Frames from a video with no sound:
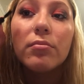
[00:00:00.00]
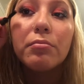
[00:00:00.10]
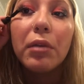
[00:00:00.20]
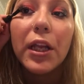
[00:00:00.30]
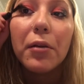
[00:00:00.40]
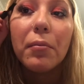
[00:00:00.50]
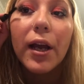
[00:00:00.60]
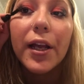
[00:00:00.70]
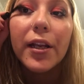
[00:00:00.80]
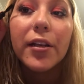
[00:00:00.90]
Blend
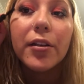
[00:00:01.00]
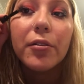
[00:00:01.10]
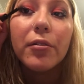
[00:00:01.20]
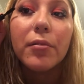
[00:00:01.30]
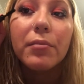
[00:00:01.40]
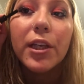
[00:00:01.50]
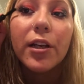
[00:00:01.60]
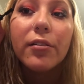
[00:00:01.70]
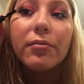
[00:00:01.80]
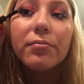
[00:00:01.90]
mine into them, you
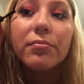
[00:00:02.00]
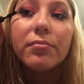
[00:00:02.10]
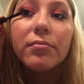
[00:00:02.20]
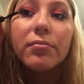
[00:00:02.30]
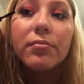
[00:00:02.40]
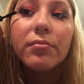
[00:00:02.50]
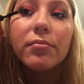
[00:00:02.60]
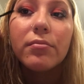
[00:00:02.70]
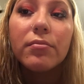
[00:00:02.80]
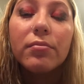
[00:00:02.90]

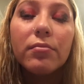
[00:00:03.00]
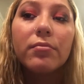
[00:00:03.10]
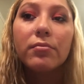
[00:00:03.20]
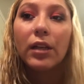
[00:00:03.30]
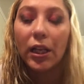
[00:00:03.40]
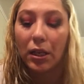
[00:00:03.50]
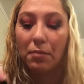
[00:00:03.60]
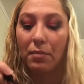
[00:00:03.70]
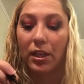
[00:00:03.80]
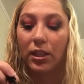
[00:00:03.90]
know.
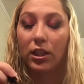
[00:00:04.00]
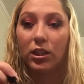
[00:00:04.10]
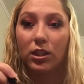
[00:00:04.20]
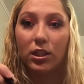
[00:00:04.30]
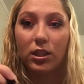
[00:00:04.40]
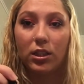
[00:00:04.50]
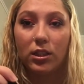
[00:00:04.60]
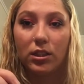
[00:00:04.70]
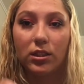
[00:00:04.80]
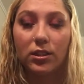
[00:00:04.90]
Make it look
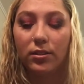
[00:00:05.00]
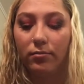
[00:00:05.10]
good.